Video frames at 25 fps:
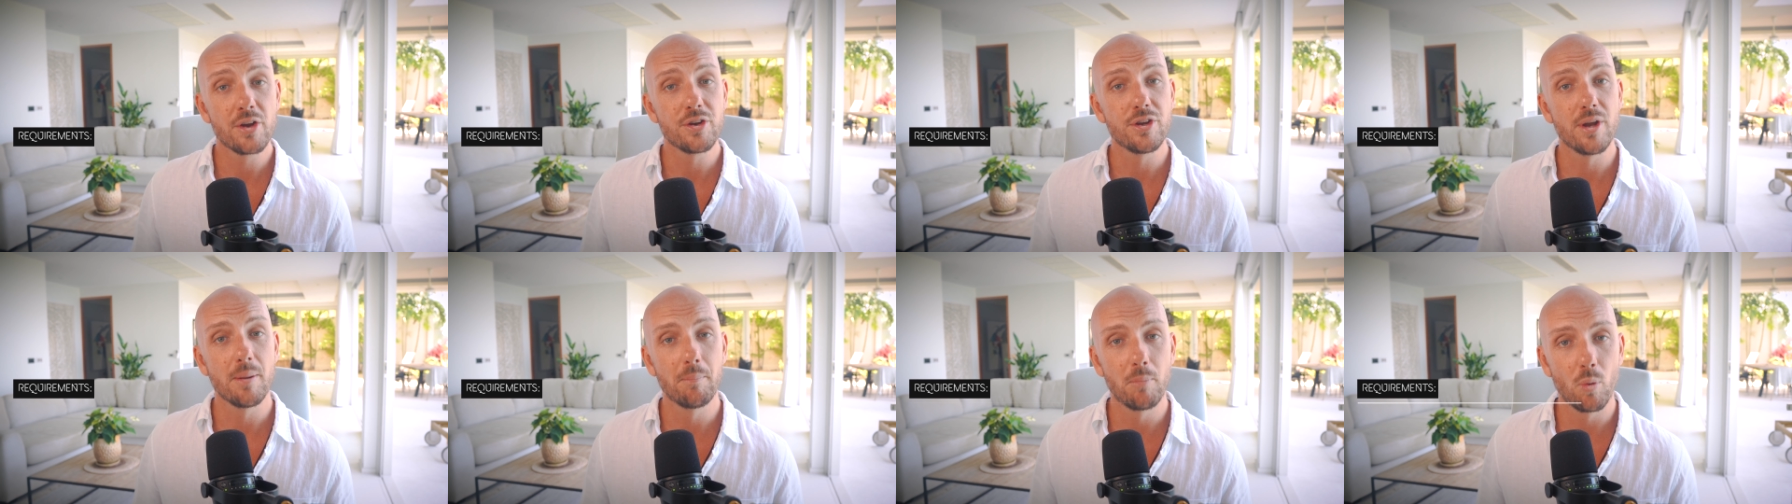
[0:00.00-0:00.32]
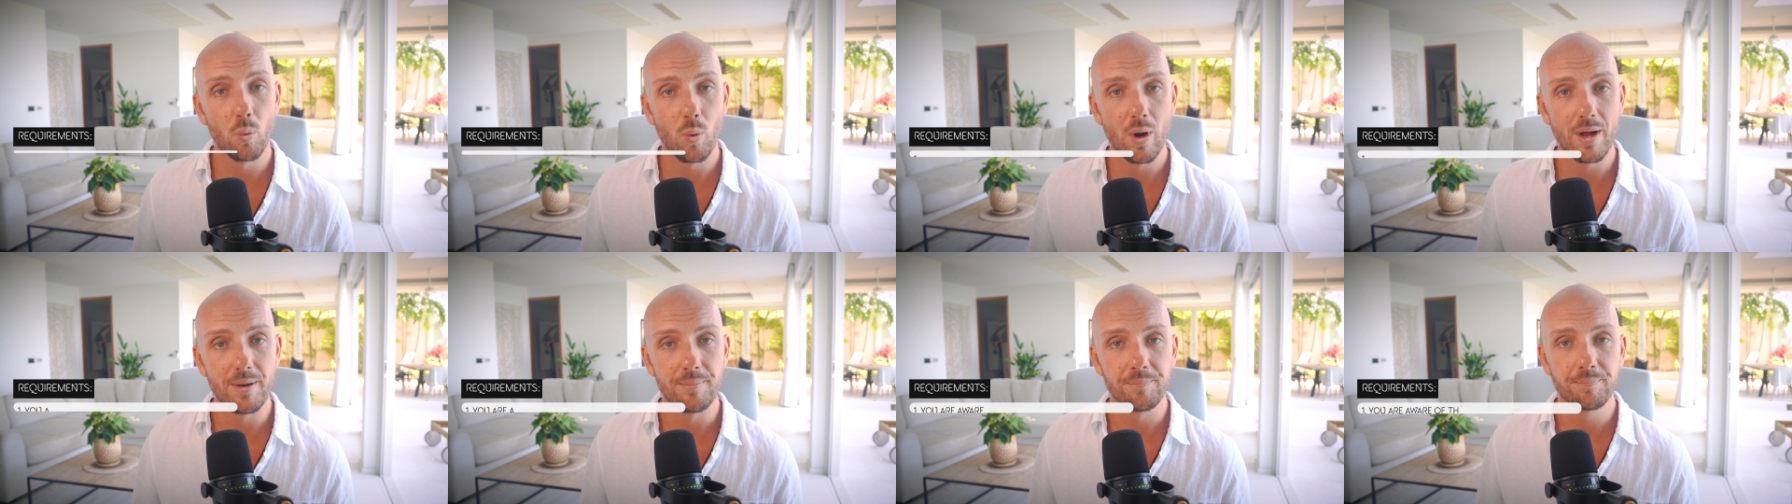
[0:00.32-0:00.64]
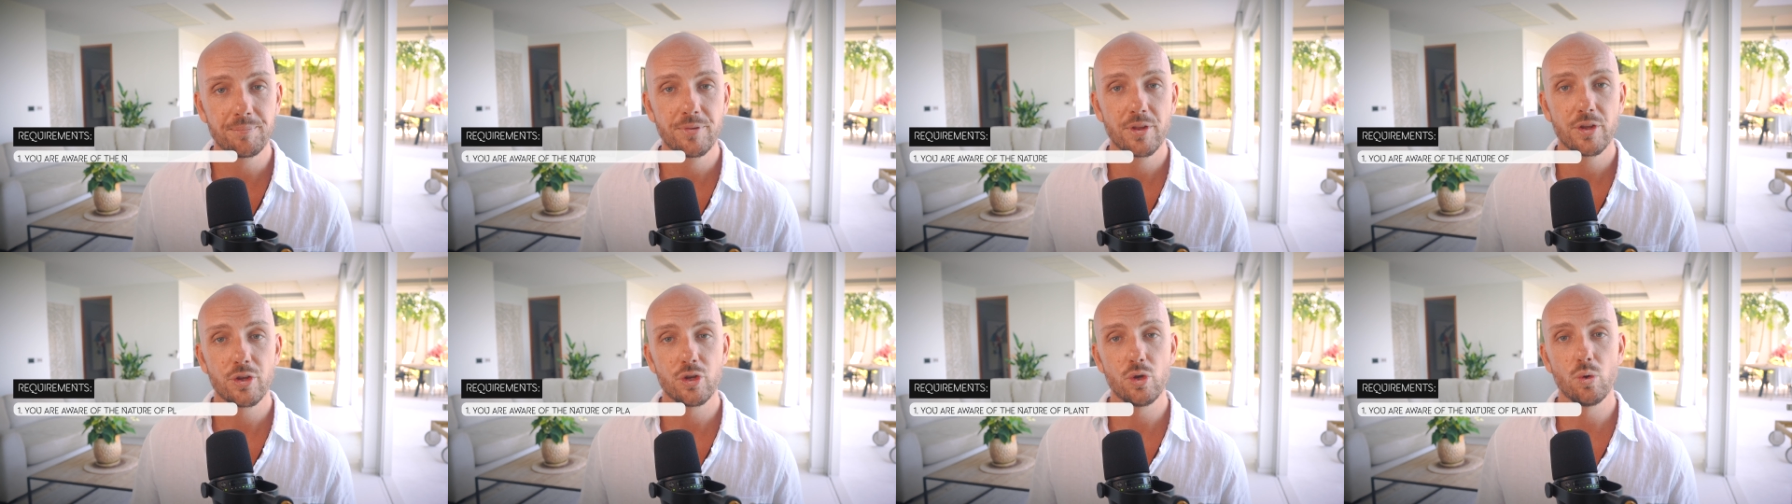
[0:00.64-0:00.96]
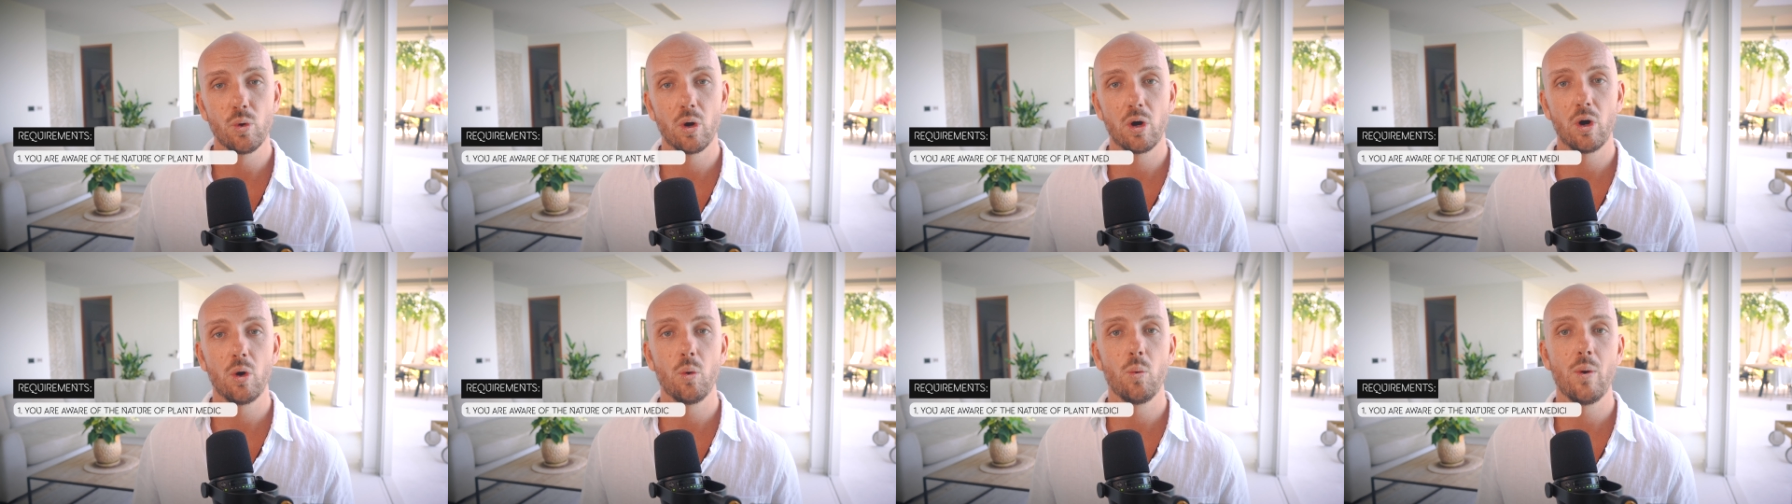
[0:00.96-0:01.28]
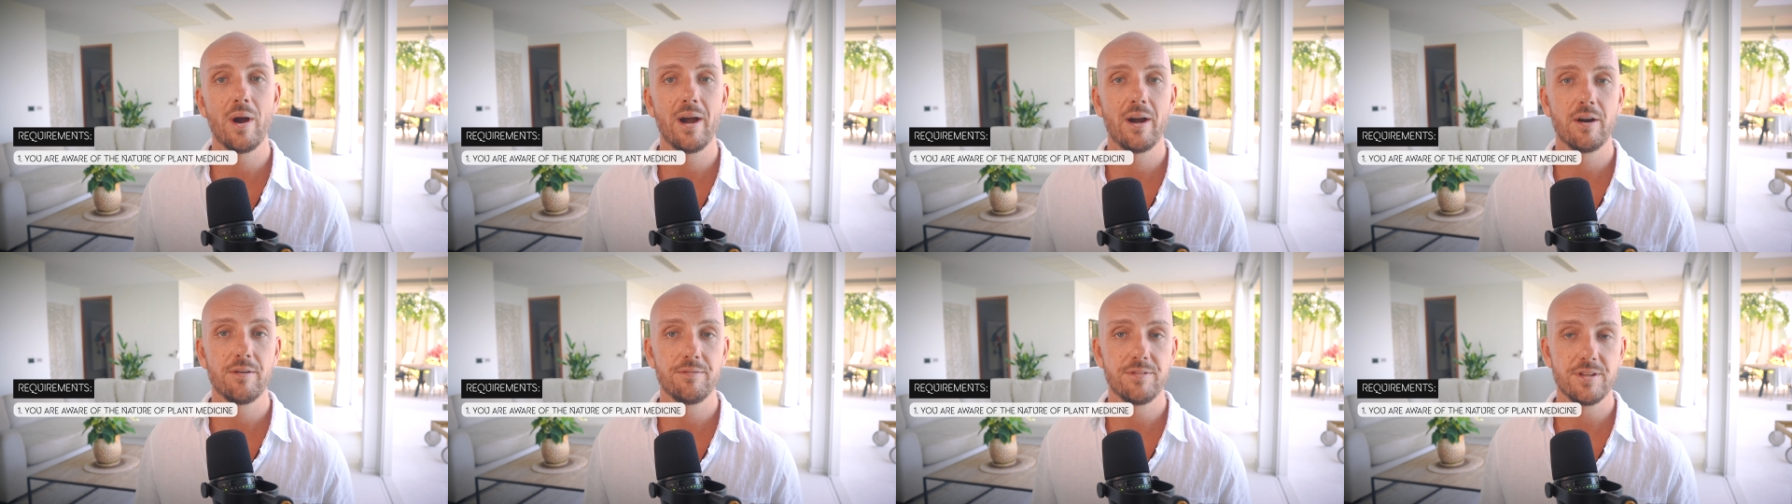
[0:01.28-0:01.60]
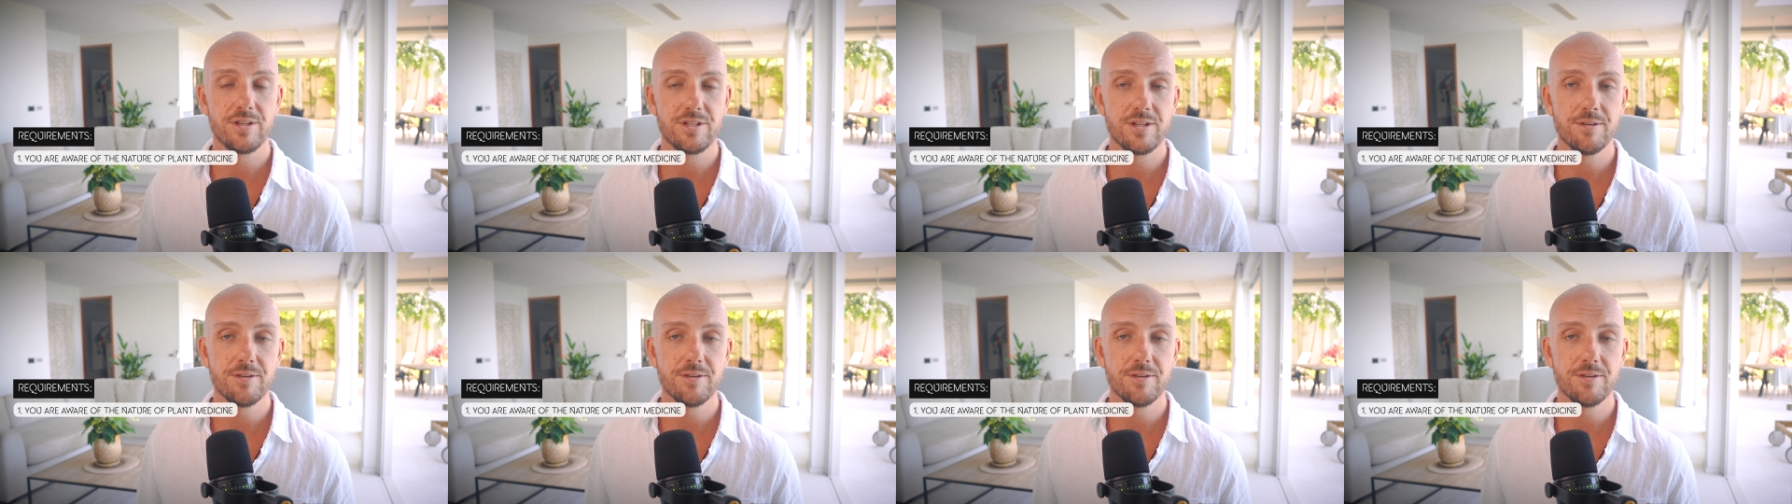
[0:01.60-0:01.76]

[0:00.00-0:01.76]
Number one, you are aware of the